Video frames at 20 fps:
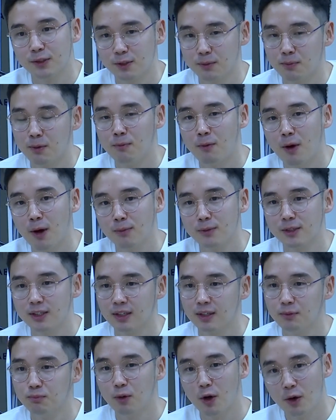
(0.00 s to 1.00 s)
So my mom's
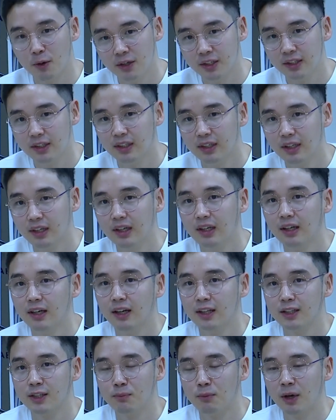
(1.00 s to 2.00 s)
a poet,
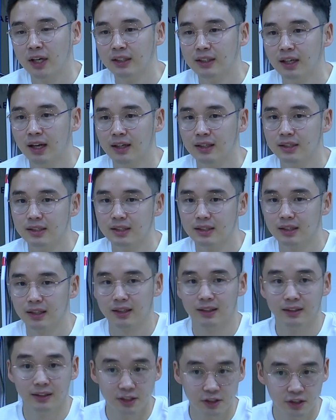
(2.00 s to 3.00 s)
and then my dad is
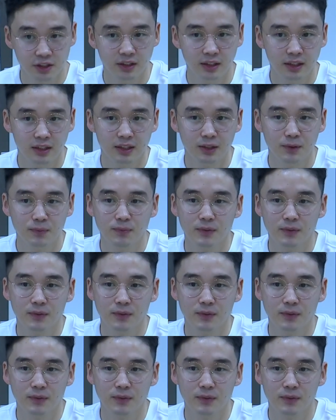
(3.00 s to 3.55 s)
like an engineer.